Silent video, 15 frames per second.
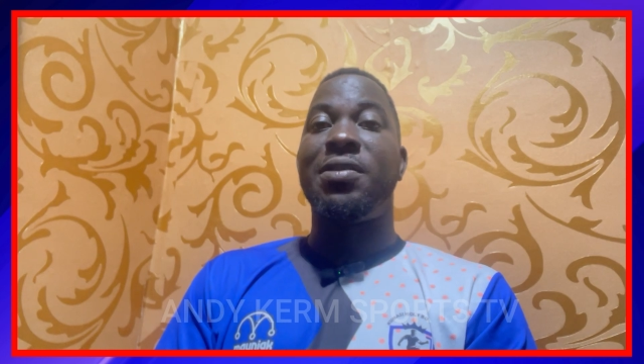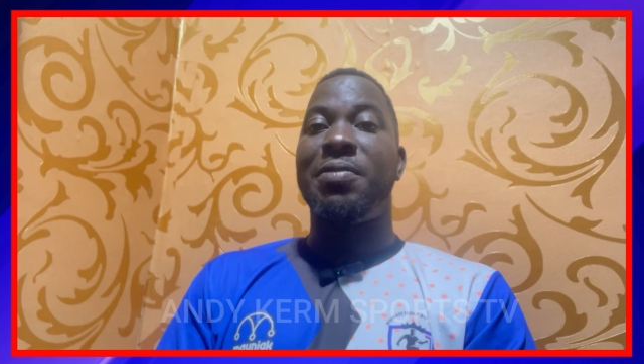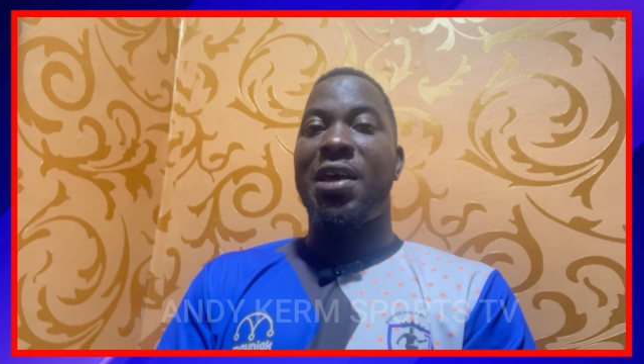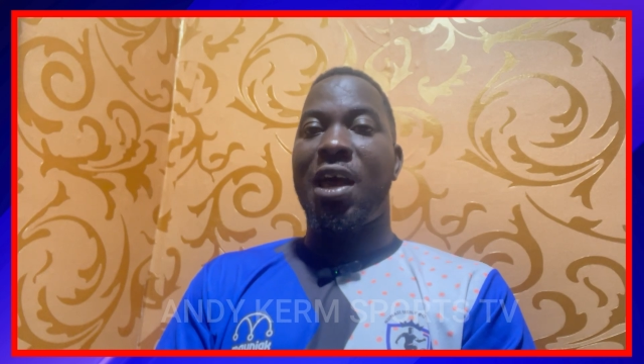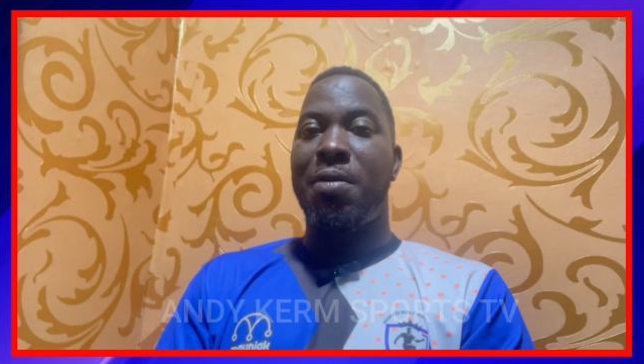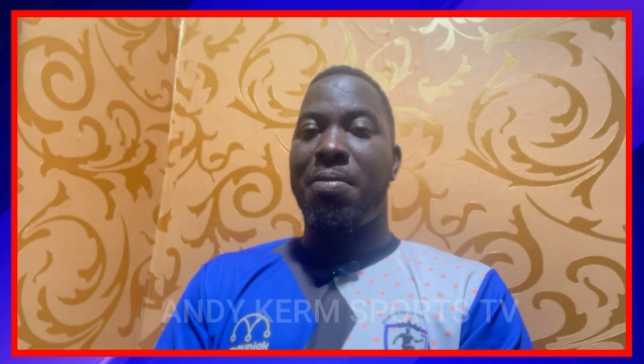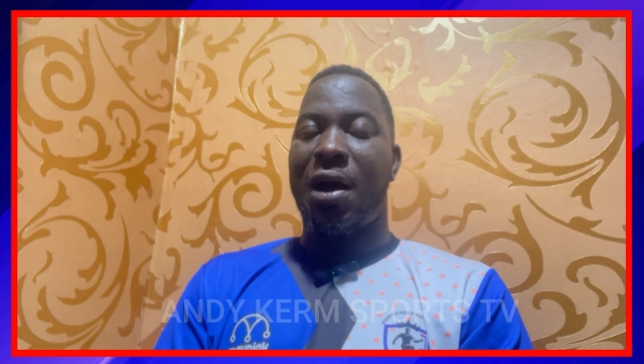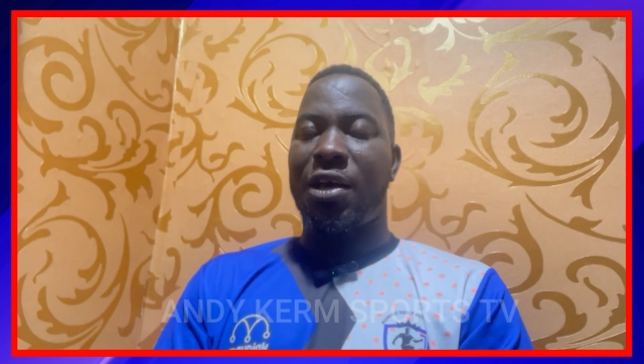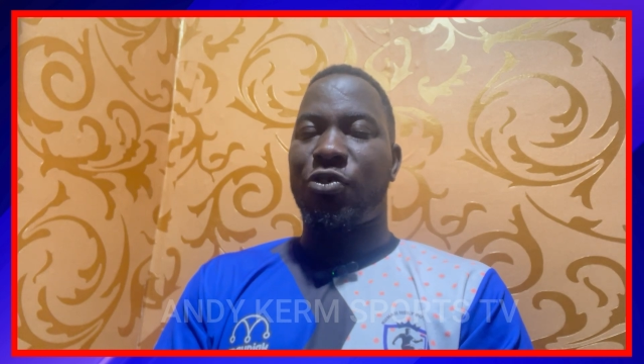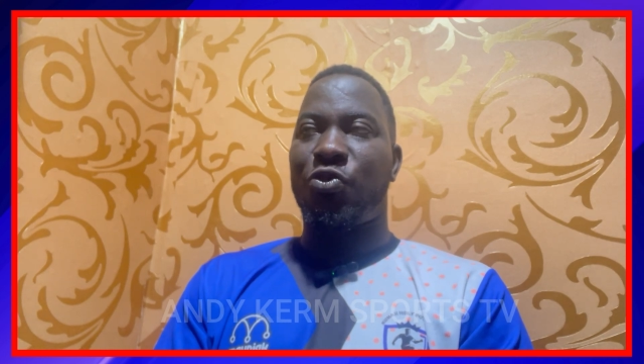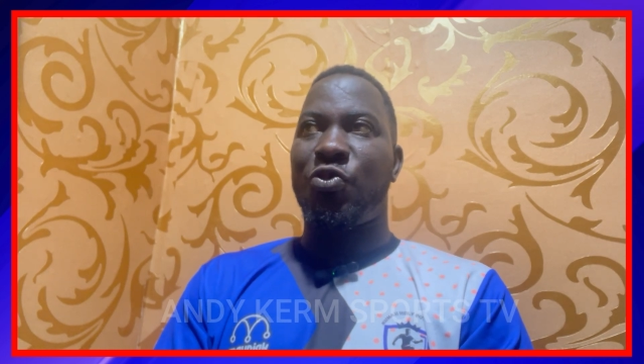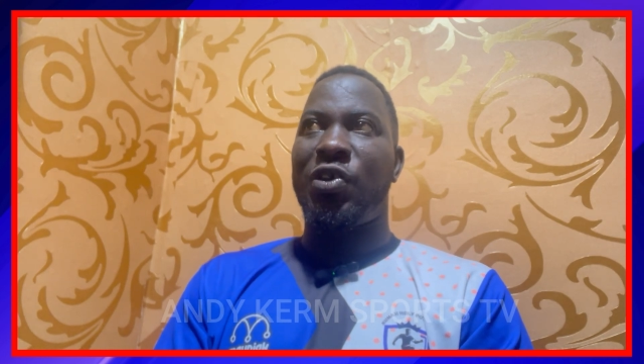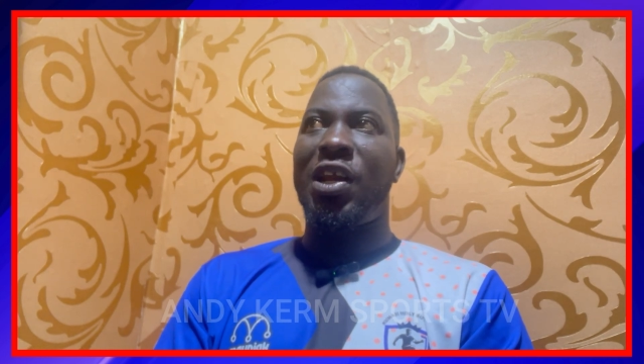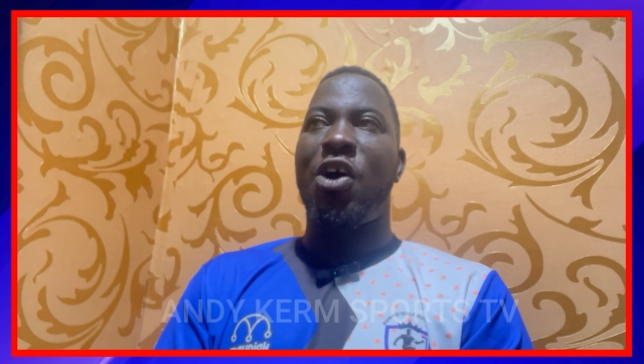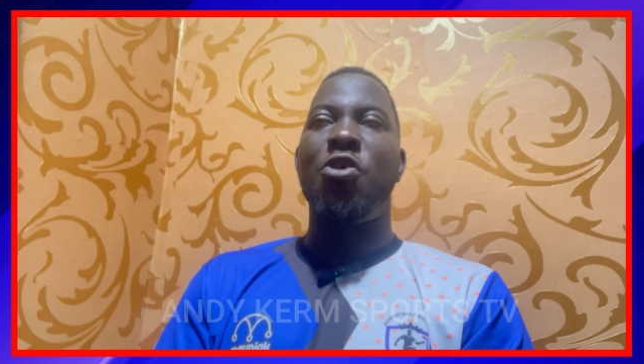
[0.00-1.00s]
team eba
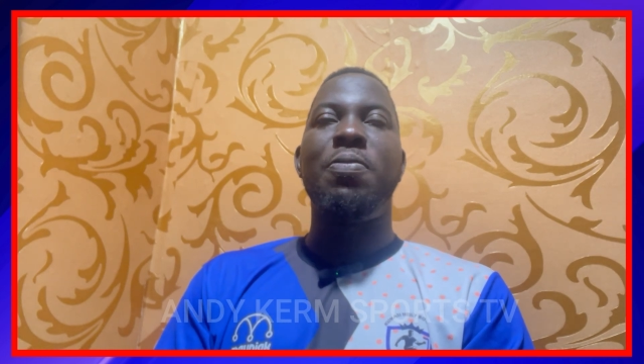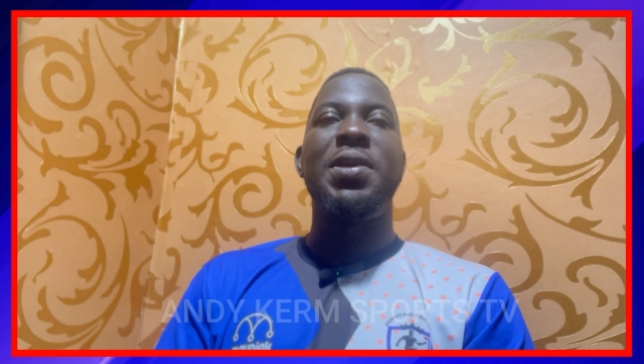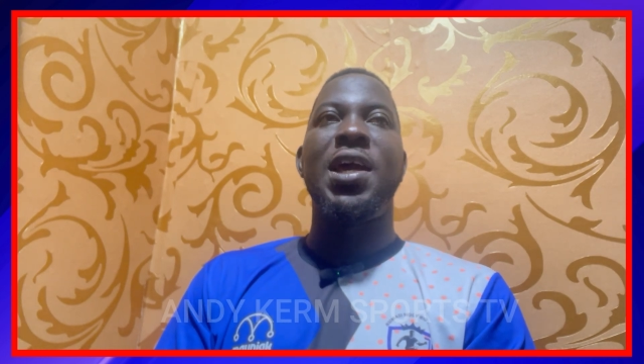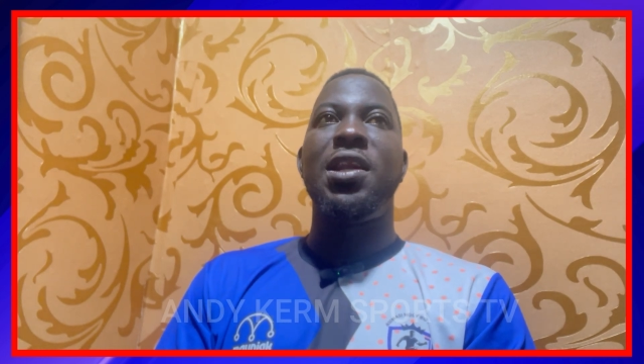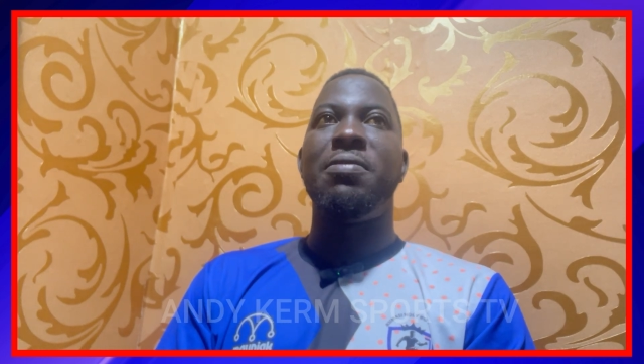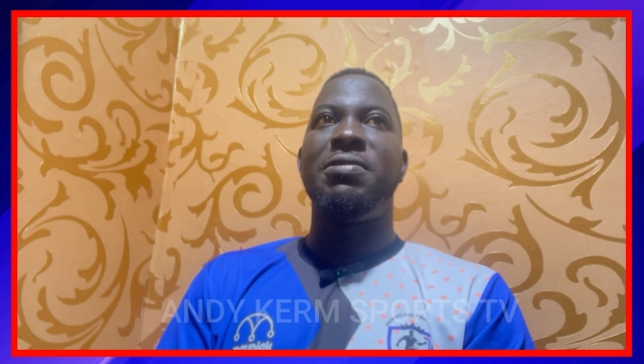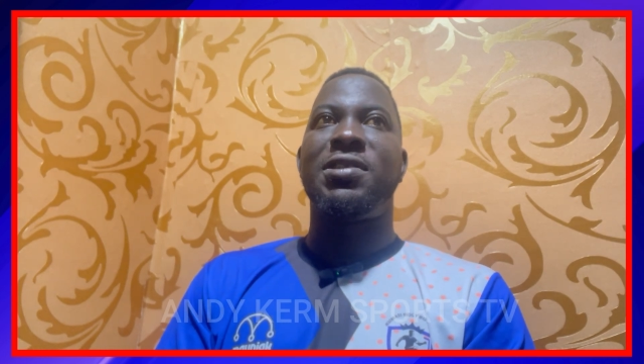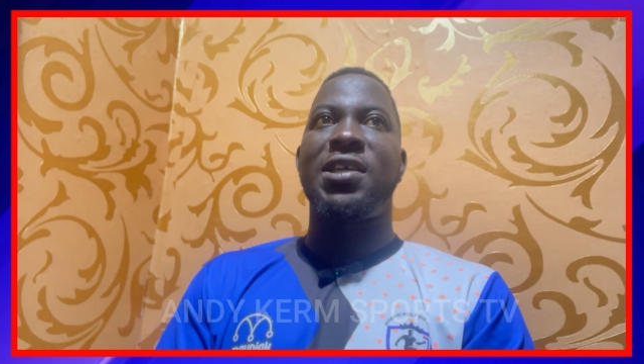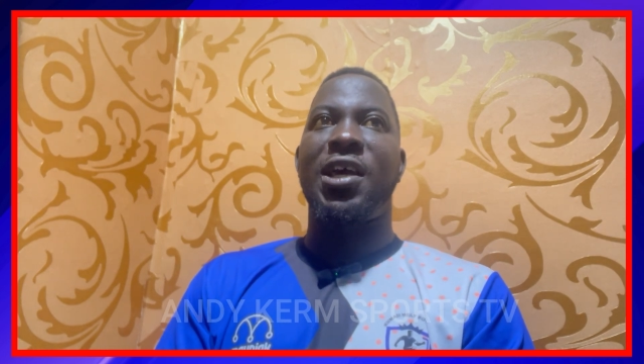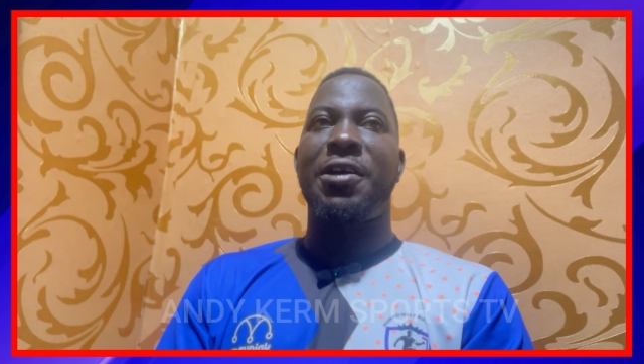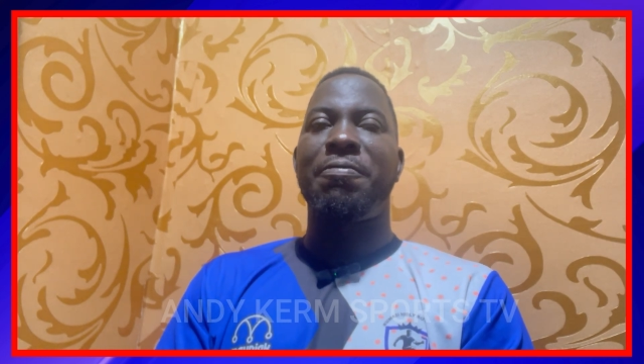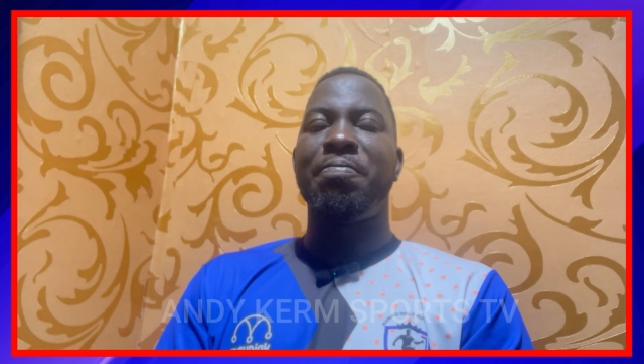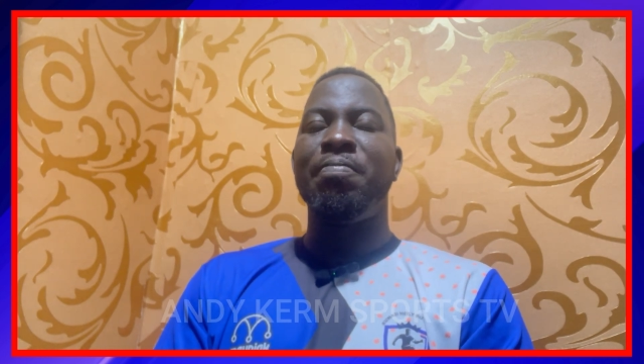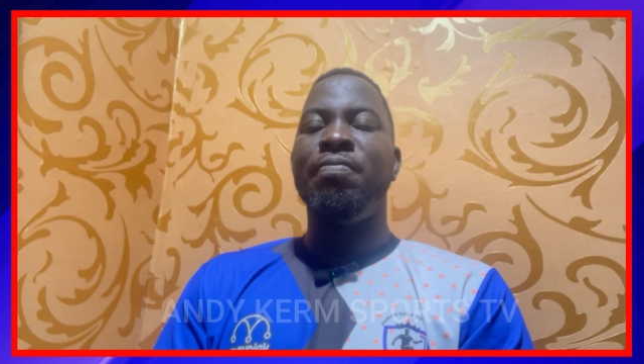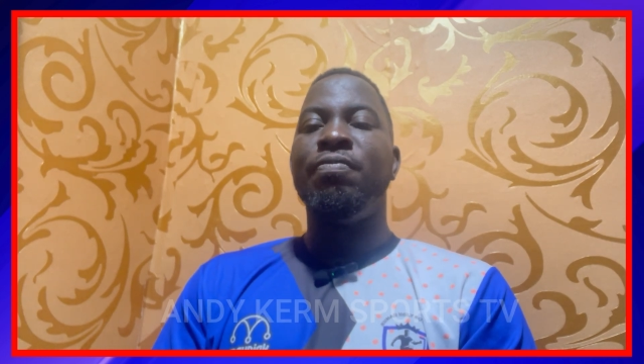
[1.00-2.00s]
so na obi anim say